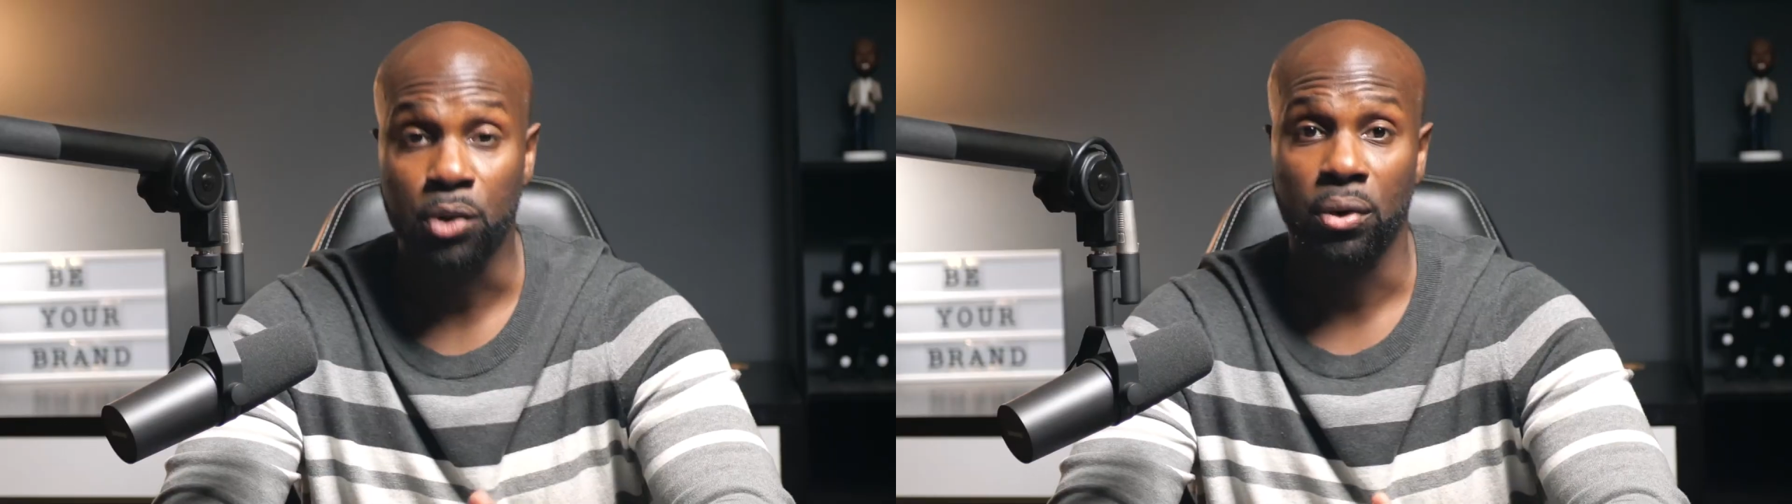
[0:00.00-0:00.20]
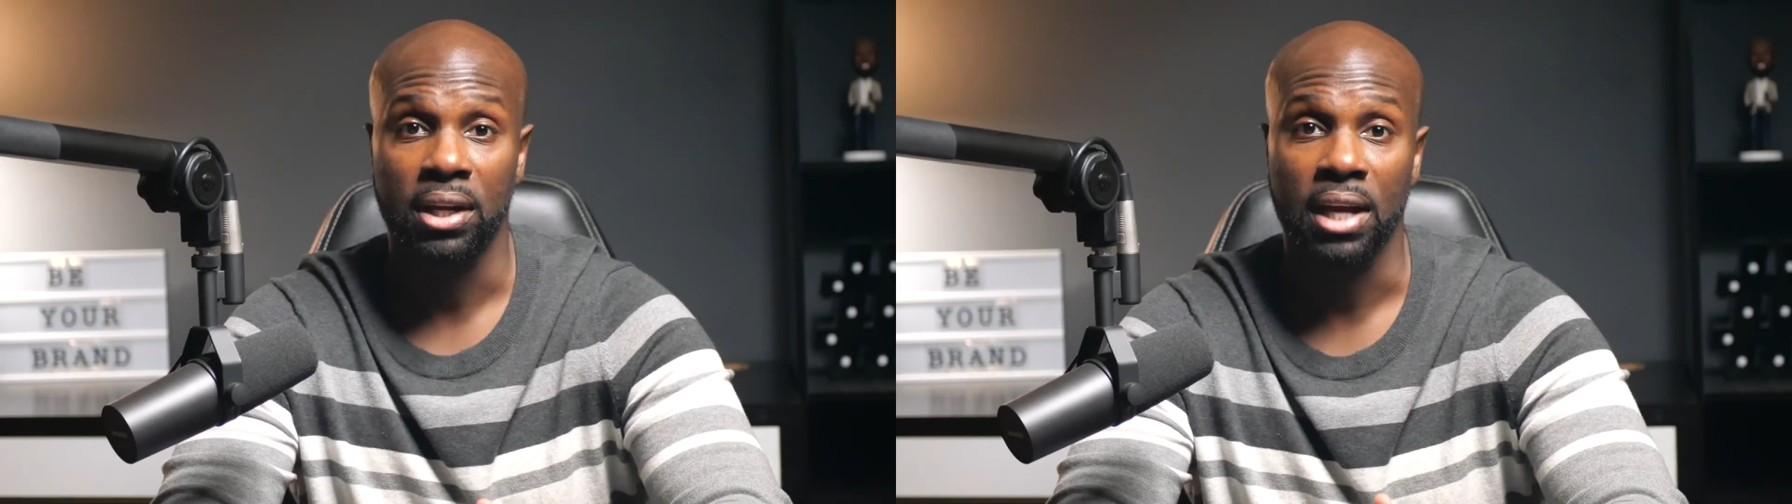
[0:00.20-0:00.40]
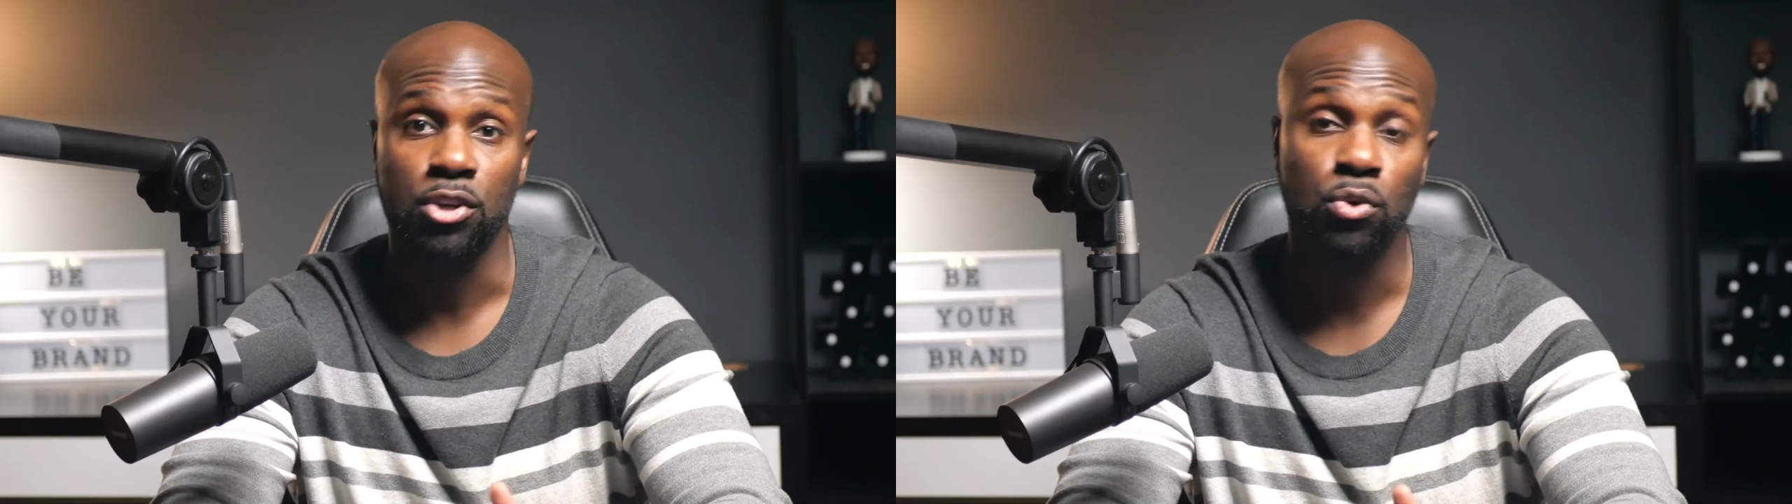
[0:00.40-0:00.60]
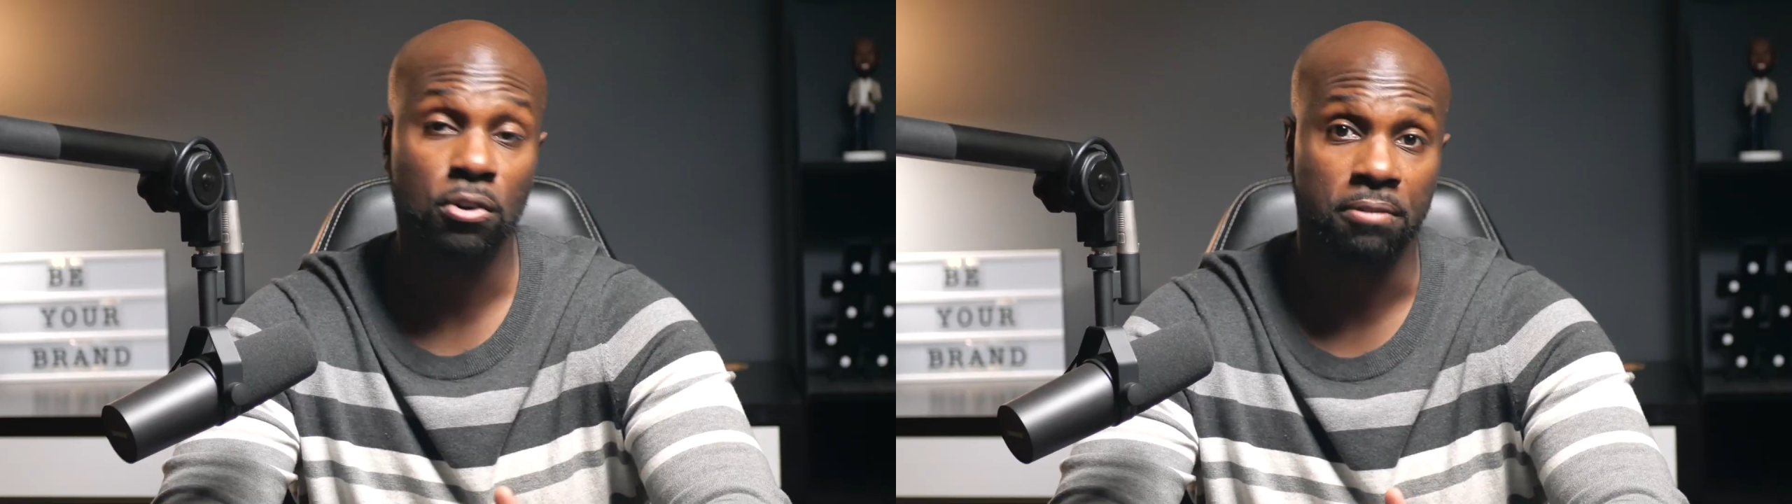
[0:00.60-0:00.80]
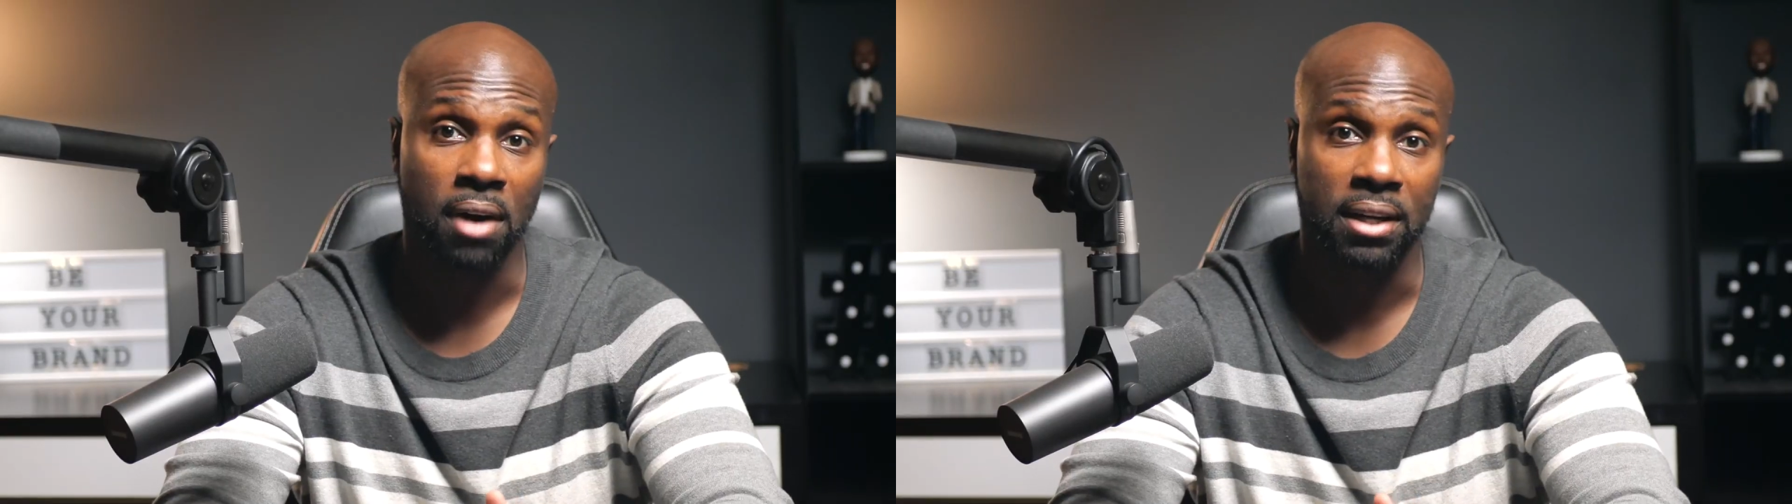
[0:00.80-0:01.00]
create a
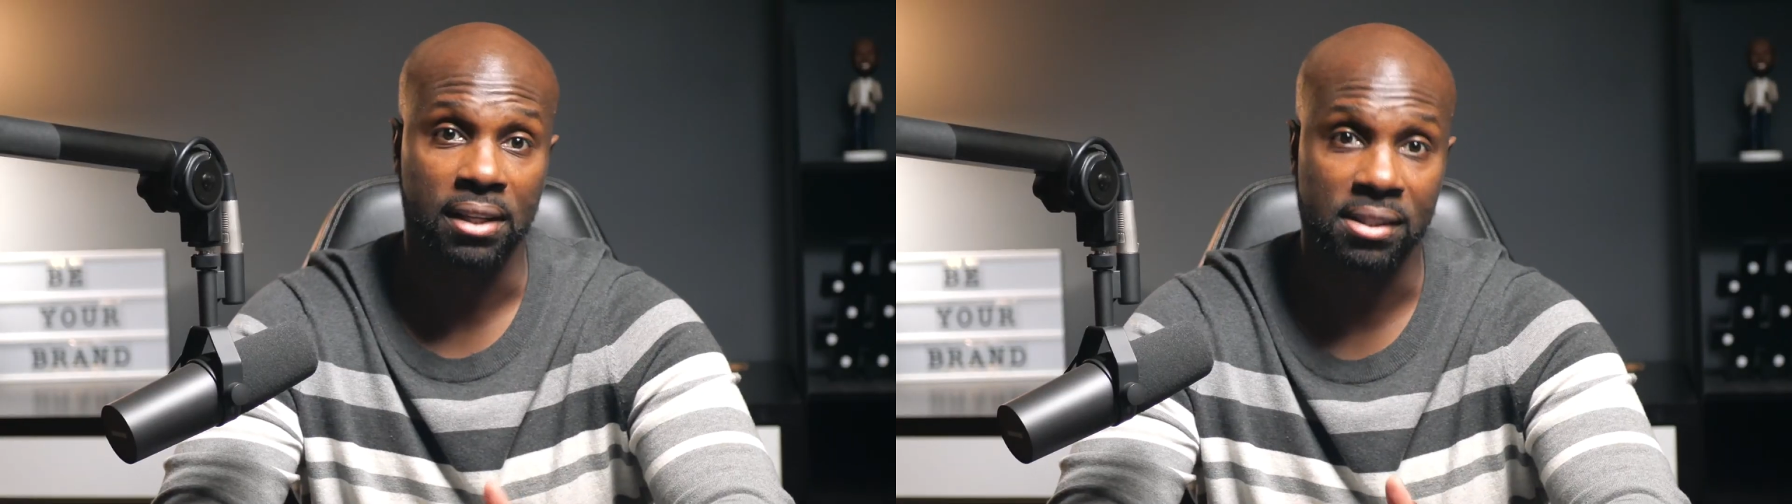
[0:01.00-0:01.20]
unified,